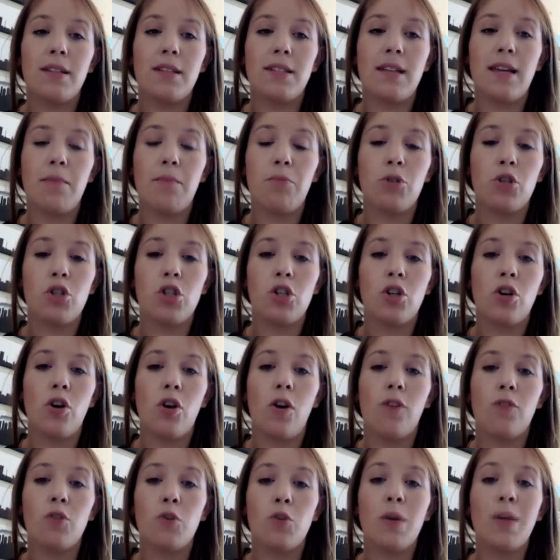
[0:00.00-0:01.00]
the
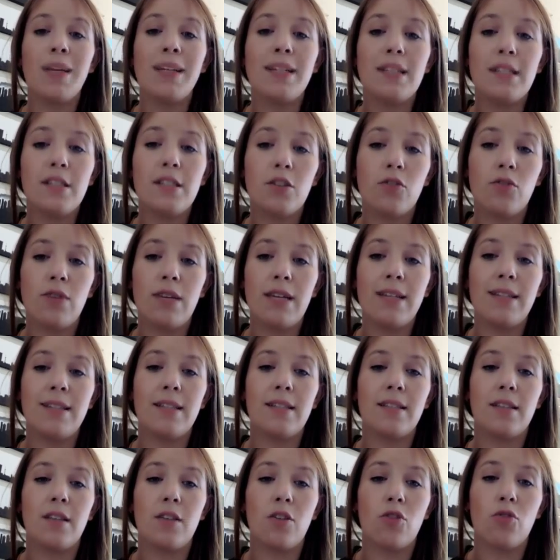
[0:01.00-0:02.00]
temperature of 20 degrees
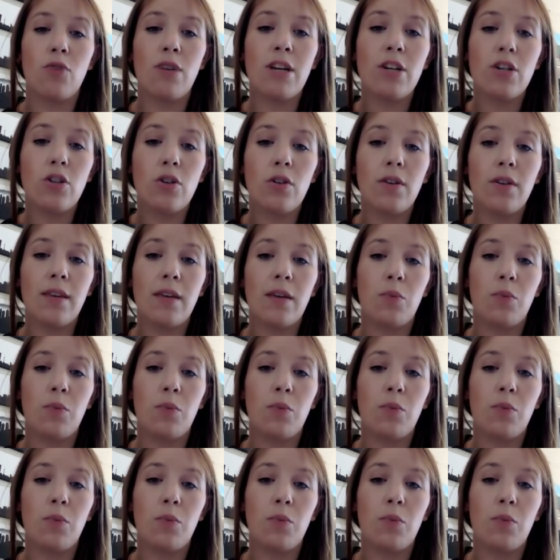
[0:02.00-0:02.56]
is the threshold